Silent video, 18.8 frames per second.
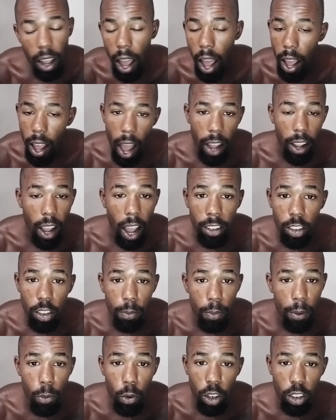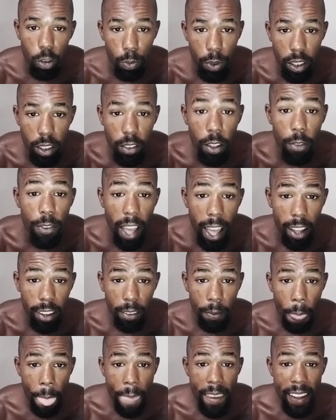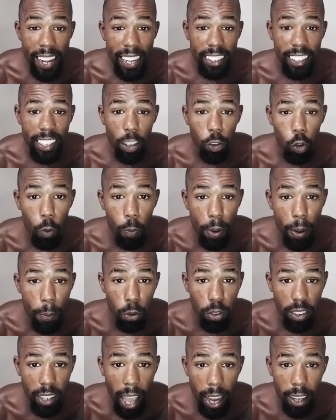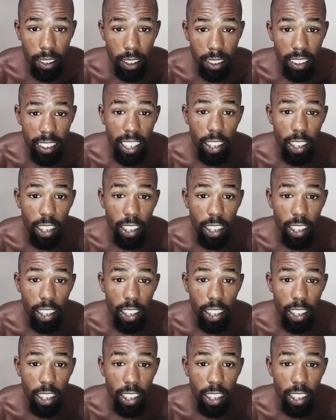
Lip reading: I should be more explicit. The veil is seeing through people's tactics,